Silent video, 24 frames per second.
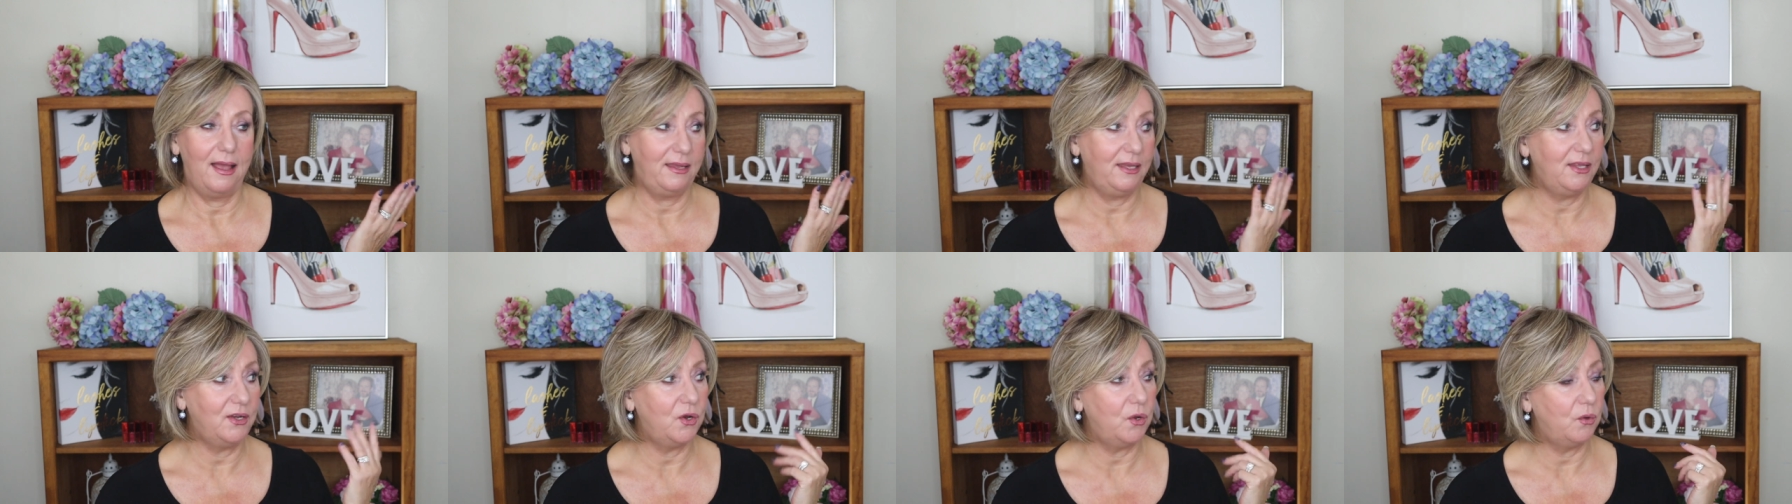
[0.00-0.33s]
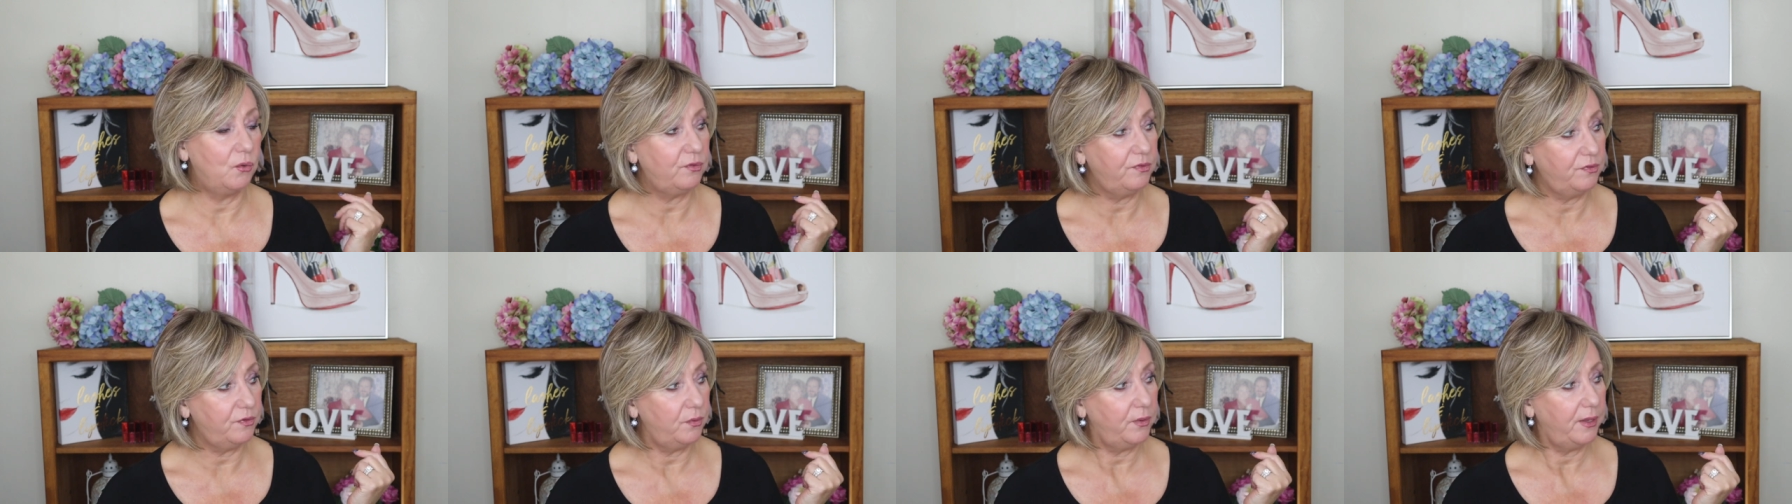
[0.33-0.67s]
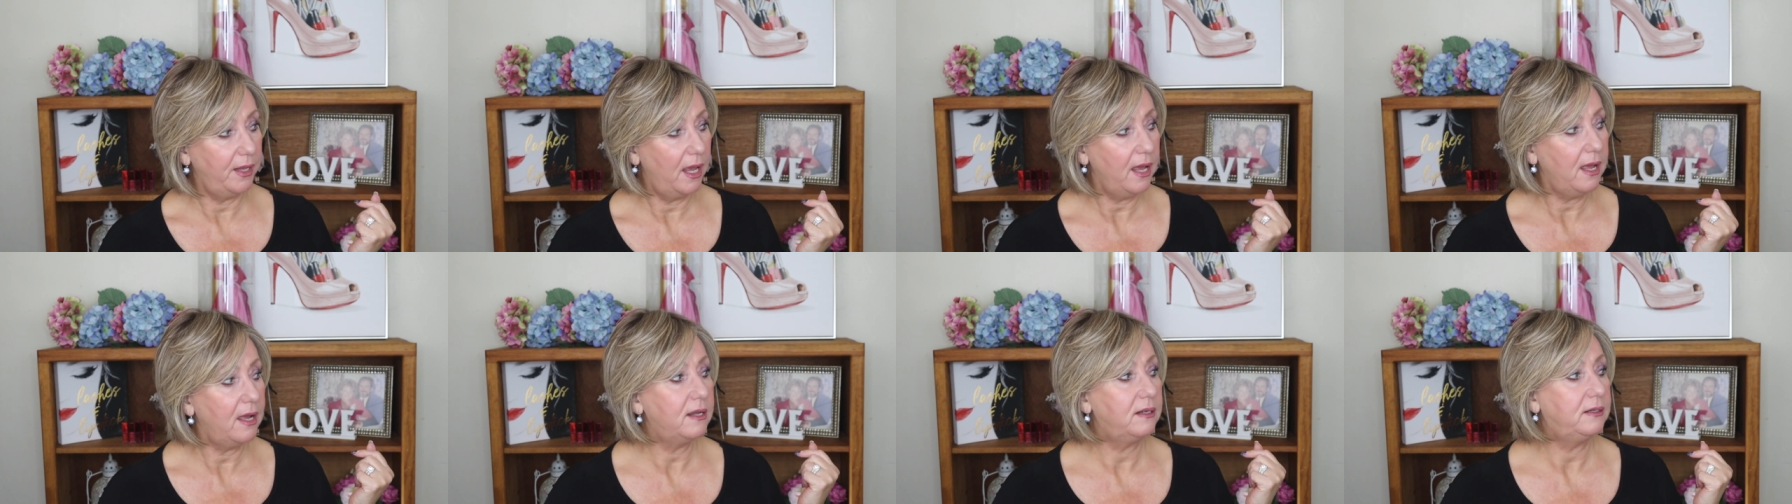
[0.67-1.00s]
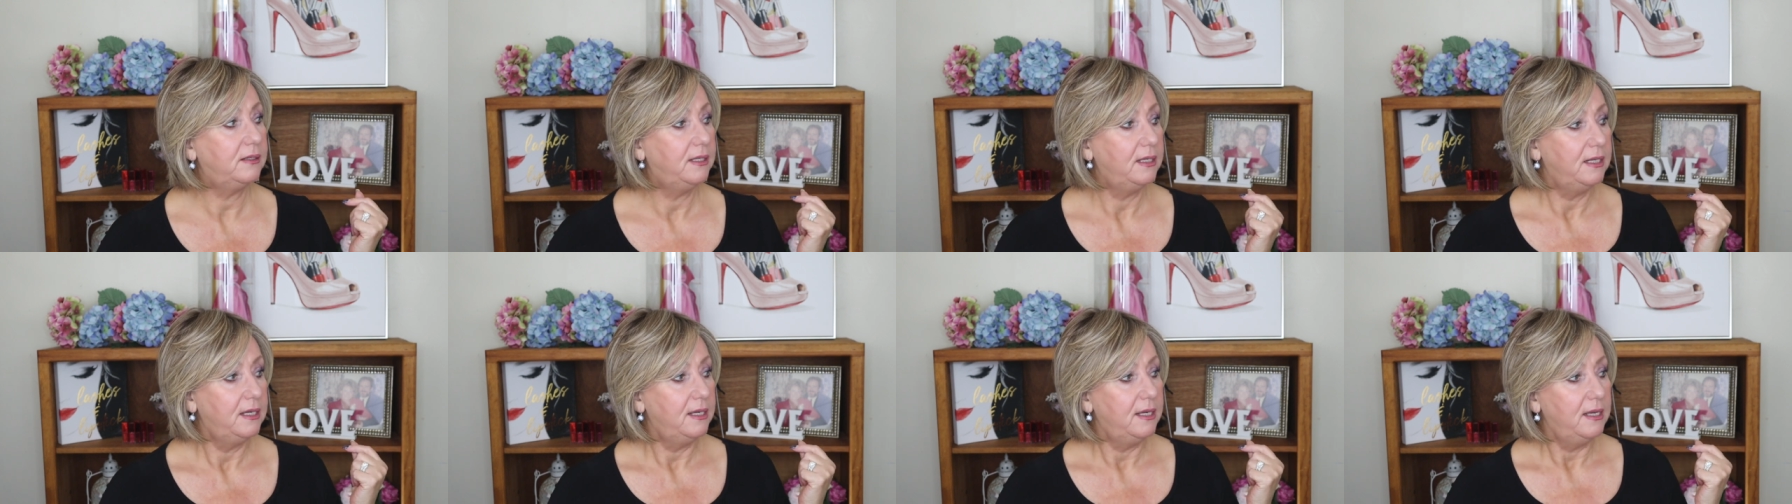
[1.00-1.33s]
you know, so
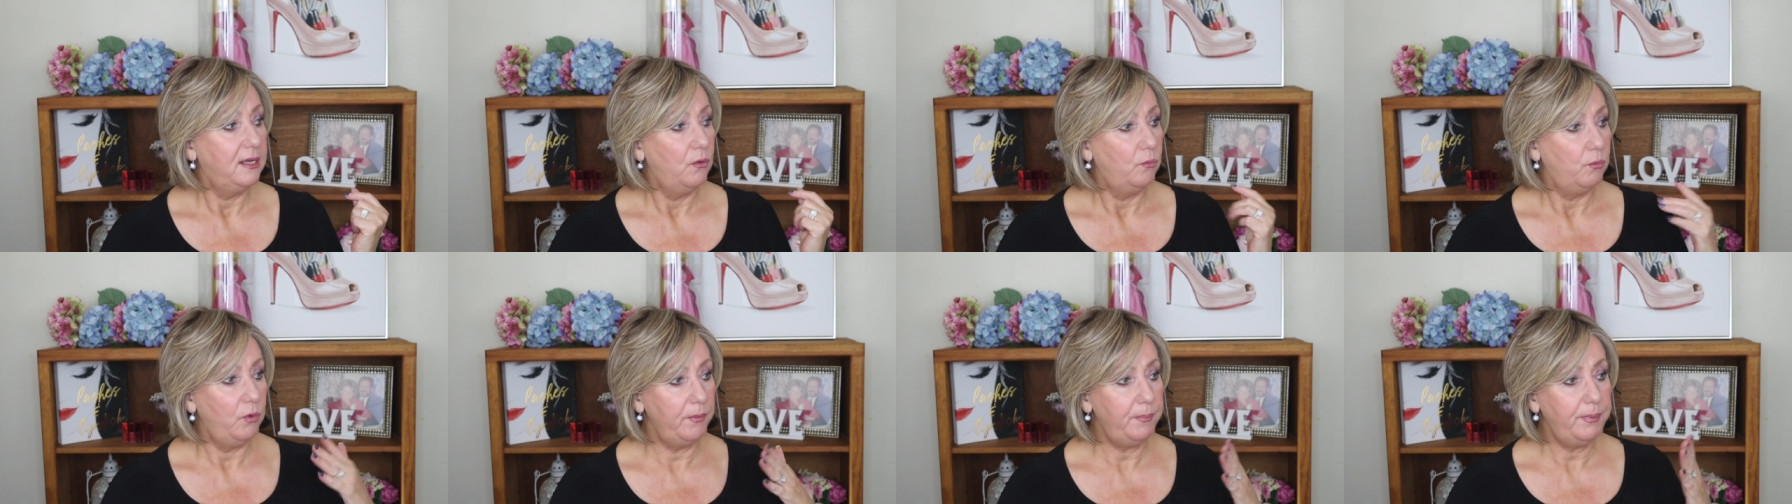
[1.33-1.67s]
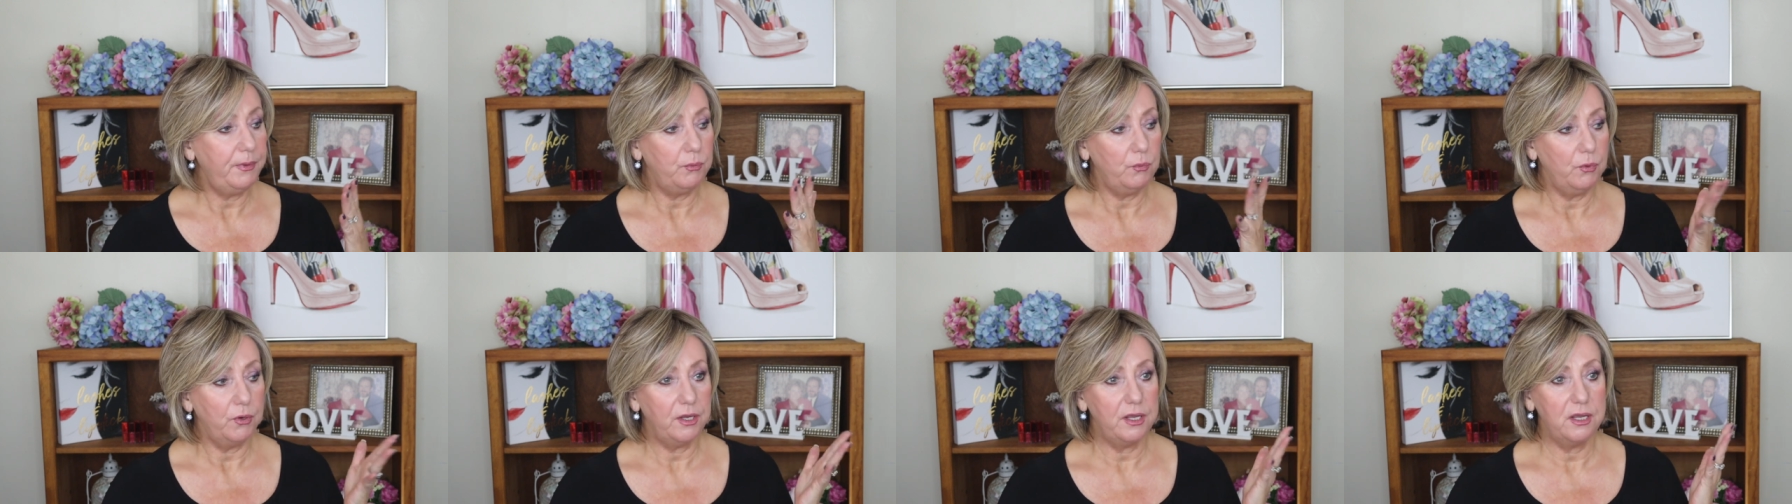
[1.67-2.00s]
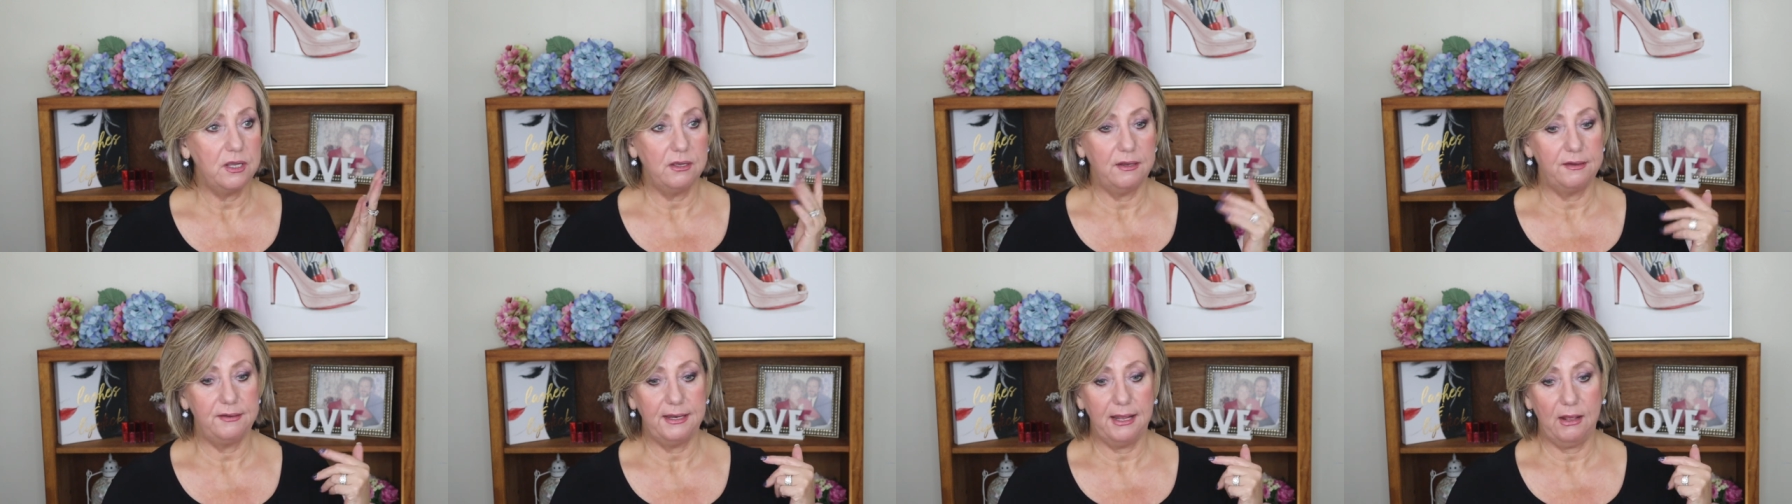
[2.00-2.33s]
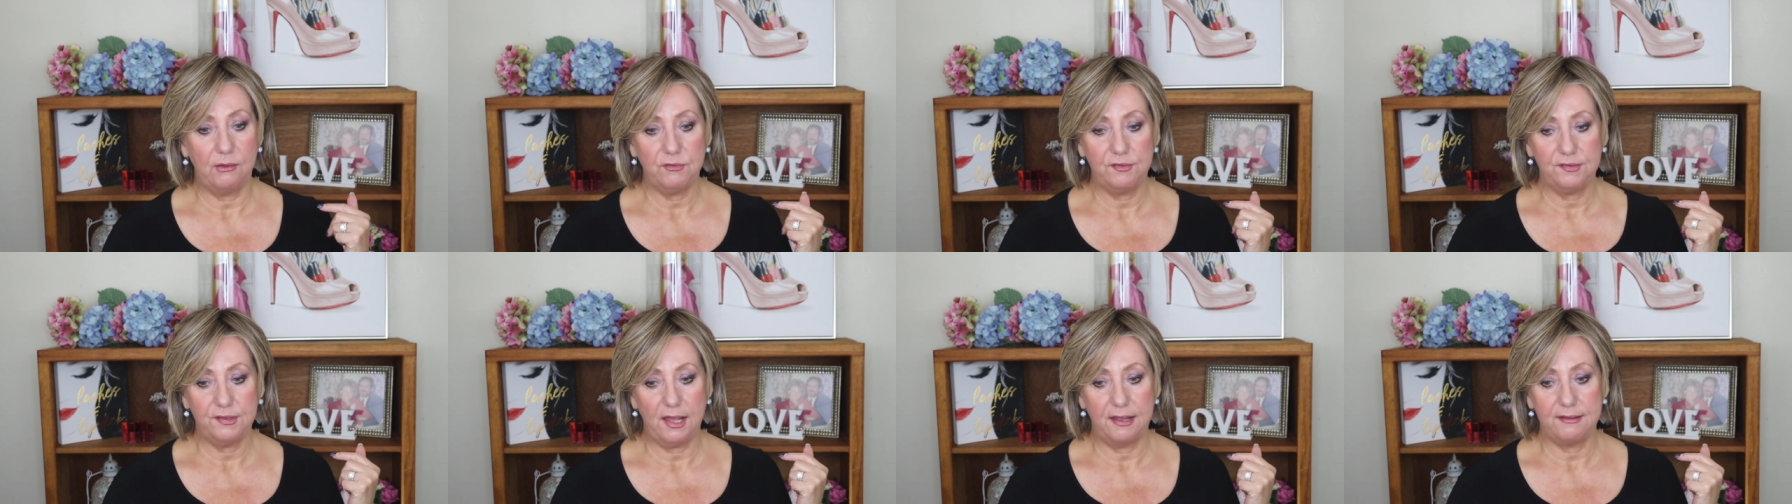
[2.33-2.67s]
yeah, we've been working on
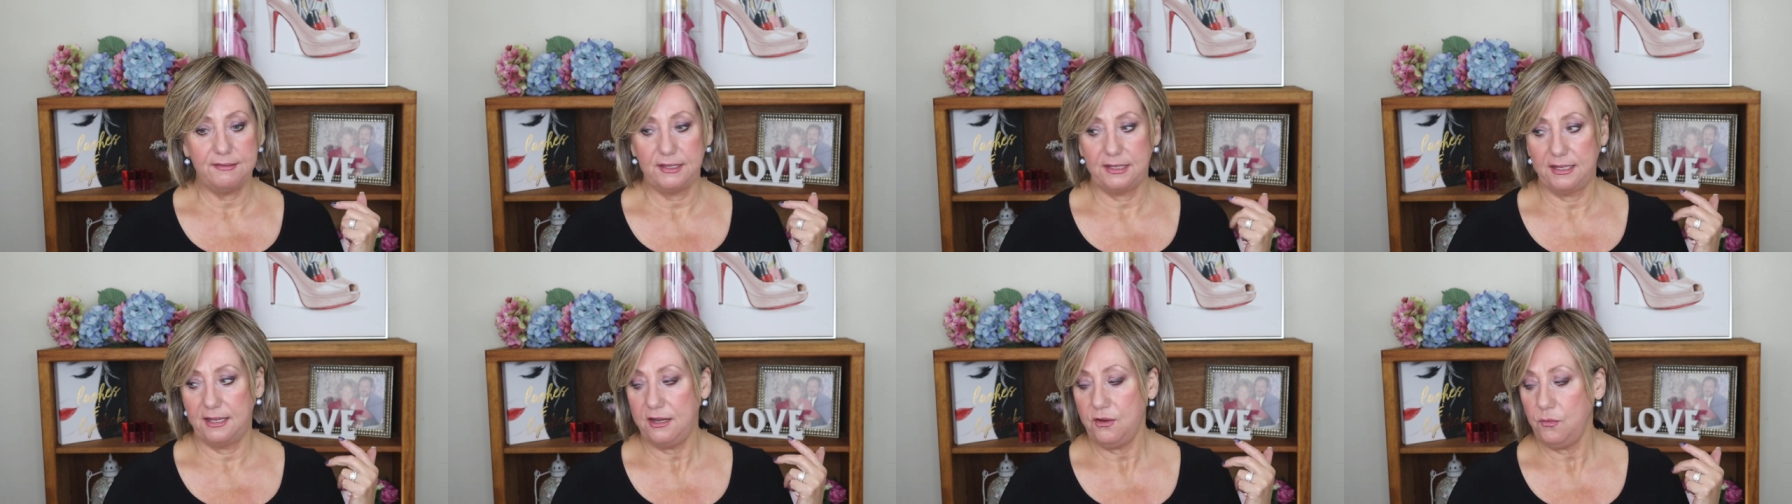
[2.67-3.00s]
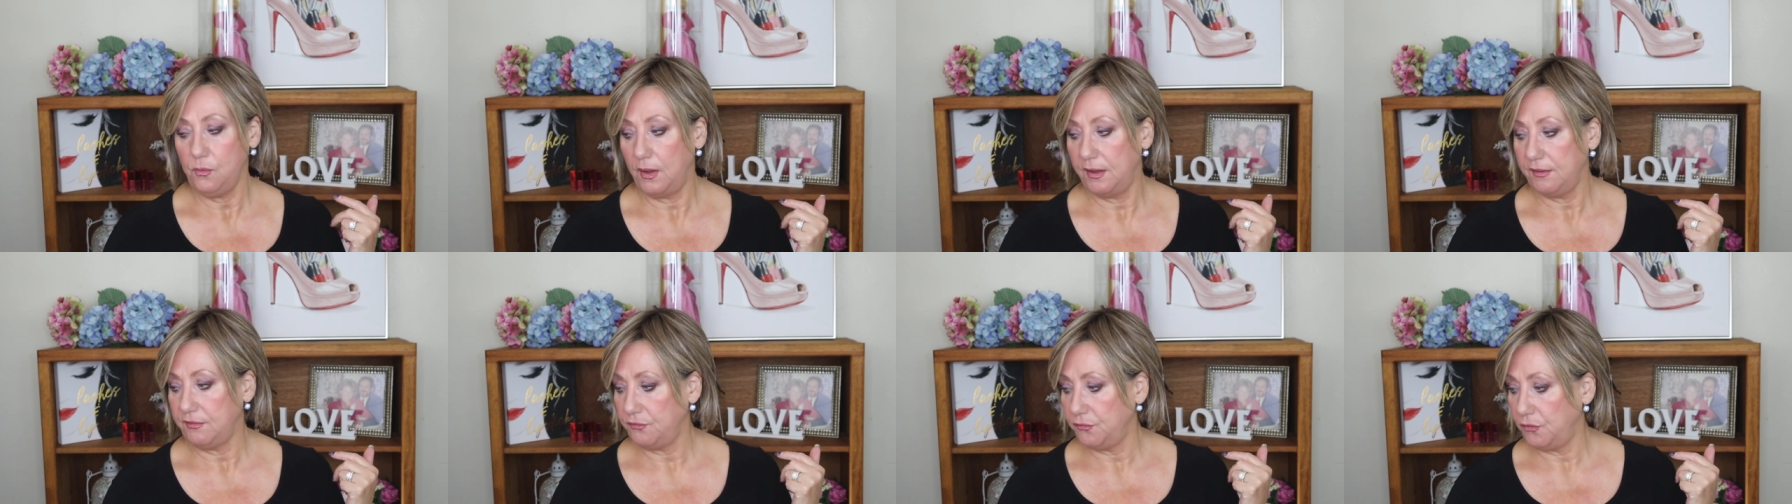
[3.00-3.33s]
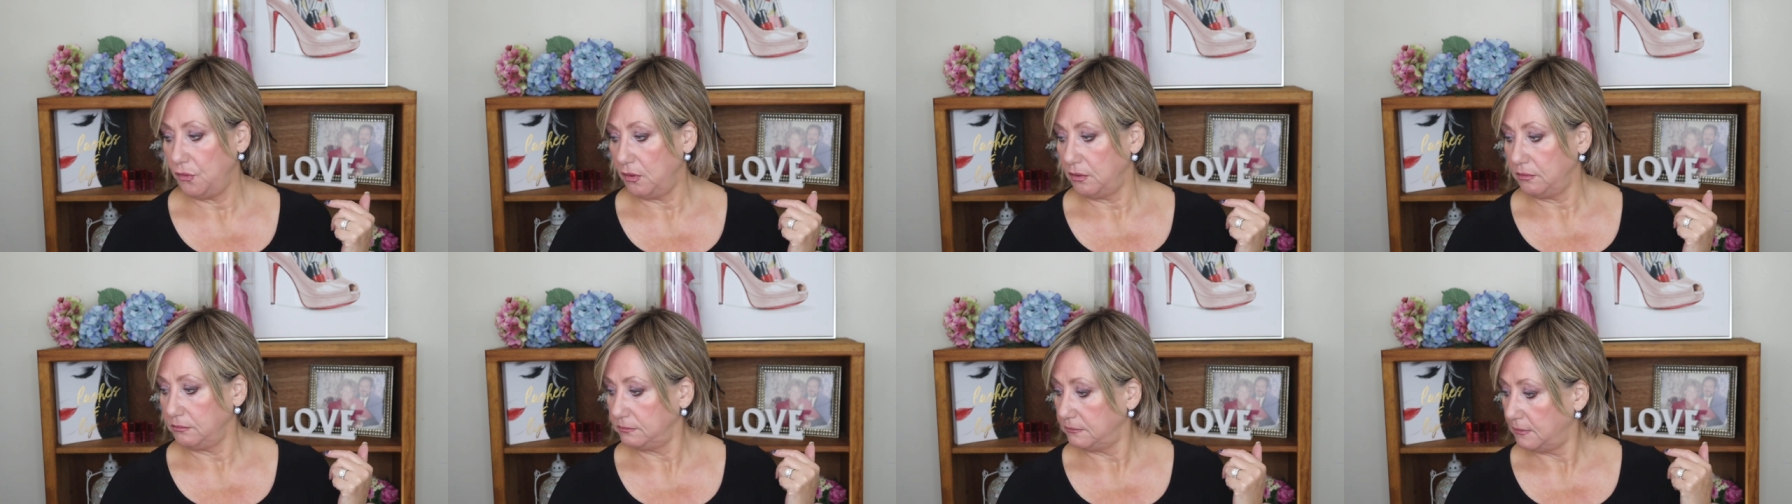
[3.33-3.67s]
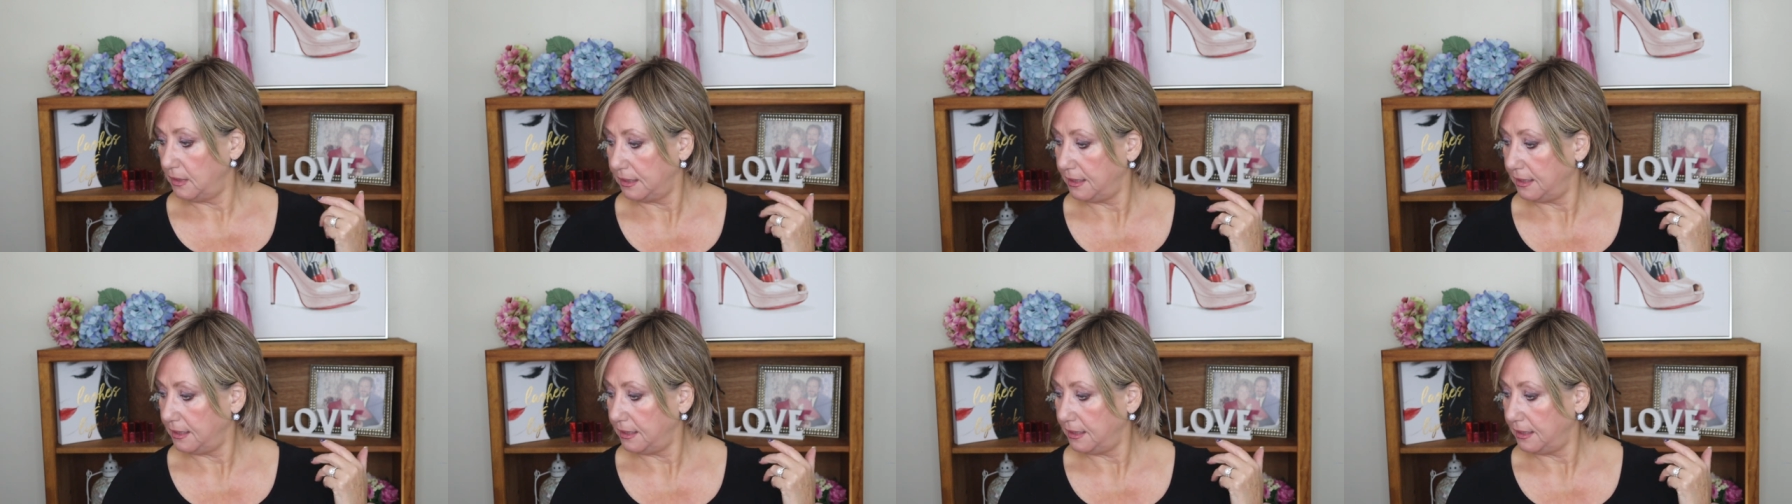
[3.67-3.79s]
downsizing anyways for